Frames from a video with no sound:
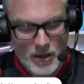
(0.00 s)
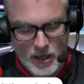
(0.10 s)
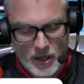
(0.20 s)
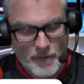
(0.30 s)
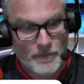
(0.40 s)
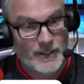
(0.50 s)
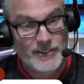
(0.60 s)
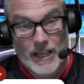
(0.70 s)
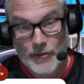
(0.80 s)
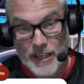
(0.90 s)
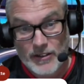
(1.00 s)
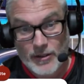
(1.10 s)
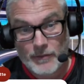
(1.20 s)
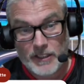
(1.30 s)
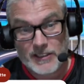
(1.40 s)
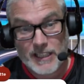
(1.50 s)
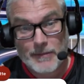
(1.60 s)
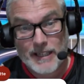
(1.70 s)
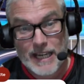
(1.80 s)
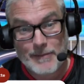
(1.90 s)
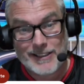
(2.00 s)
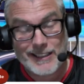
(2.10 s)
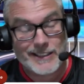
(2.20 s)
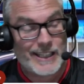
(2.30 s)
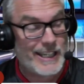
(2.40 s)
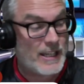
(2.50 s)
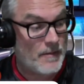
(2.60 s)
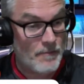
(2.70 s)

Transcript: Um, Southend obviously became a city